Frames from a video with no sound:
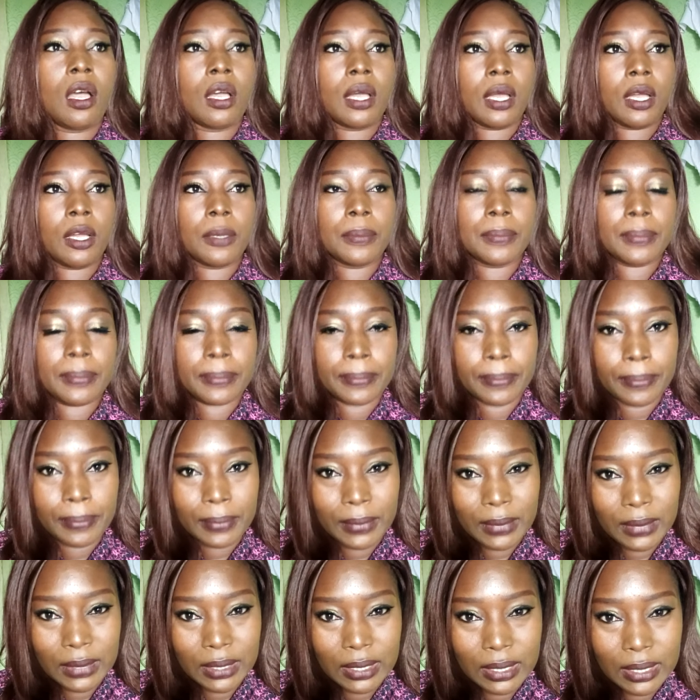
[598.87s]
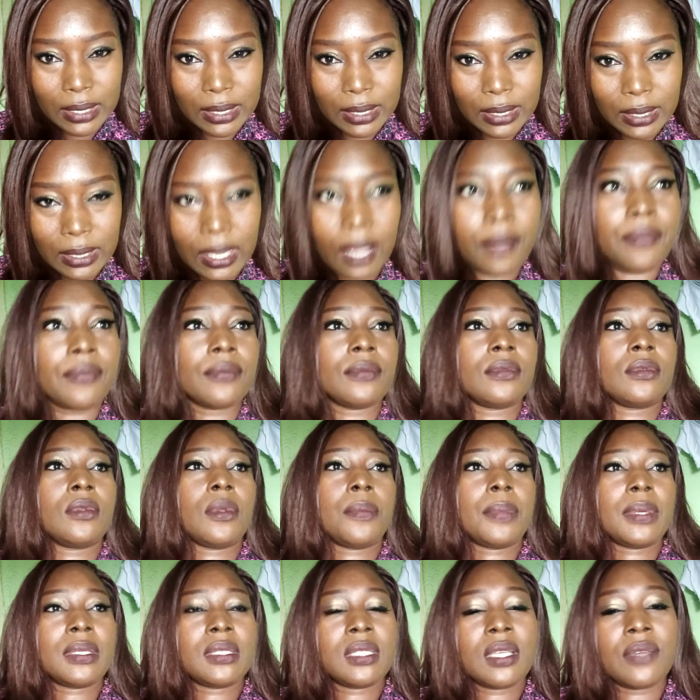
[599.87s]
um seven
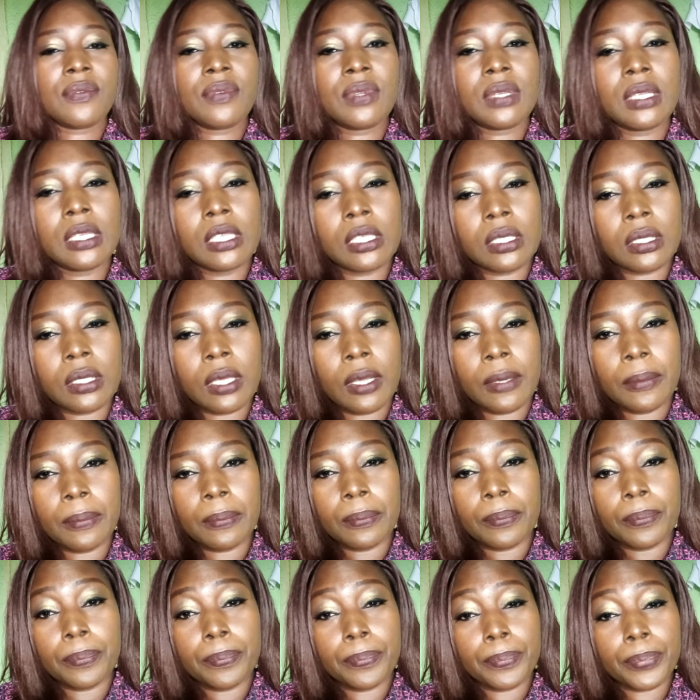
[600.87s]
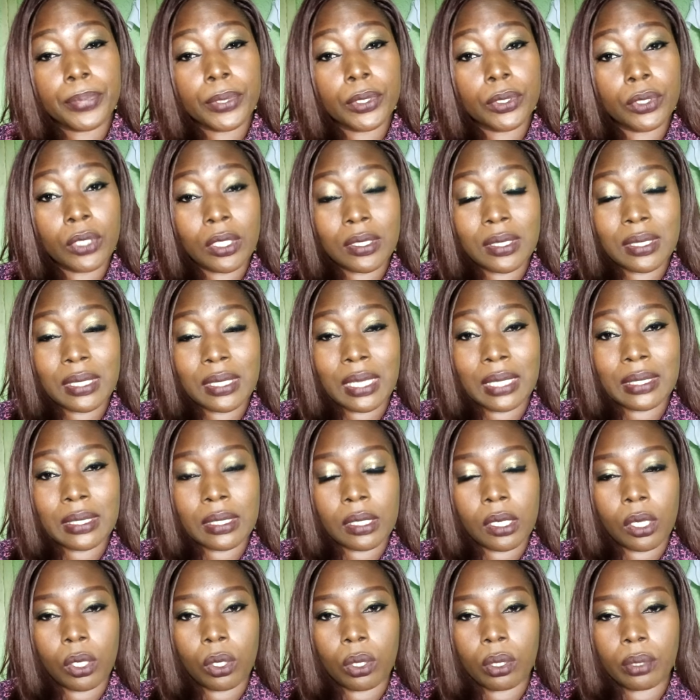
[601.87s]
number seven is um product
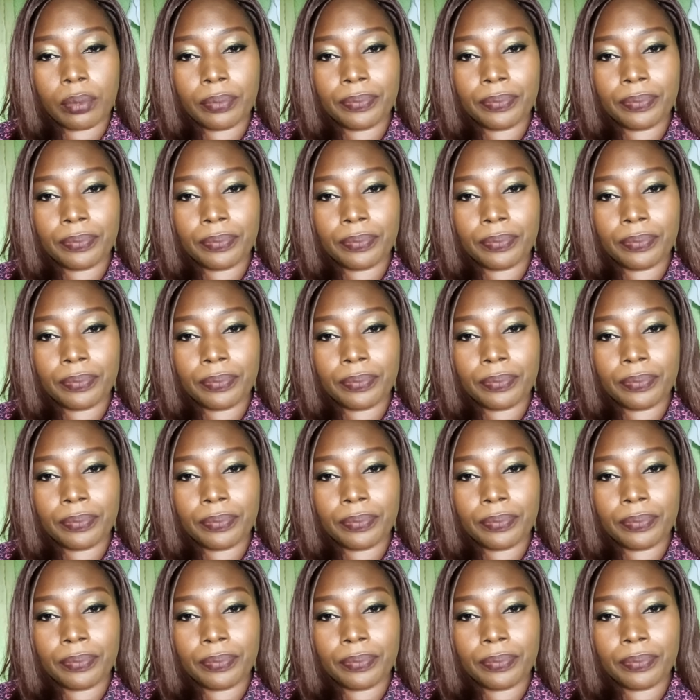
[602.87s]
catalog